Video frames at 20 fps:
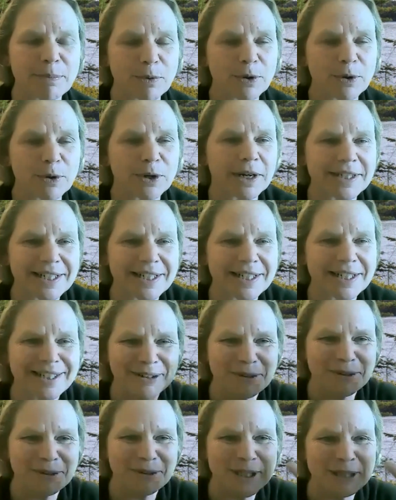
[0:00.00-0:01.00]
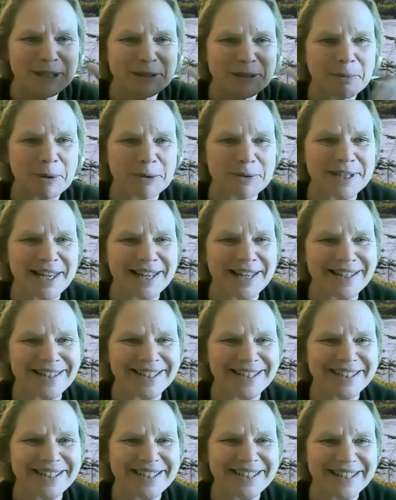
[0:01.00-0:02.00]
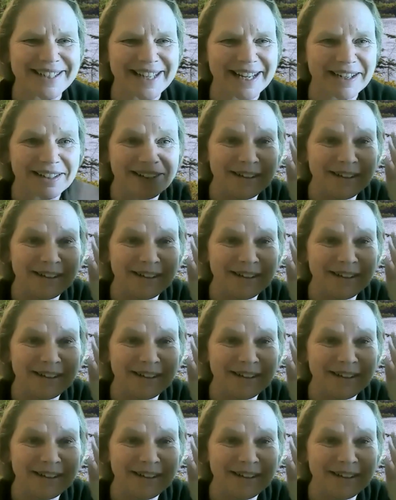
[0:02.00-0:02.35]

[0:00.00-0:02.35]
or as I said, using this remote sensing to like,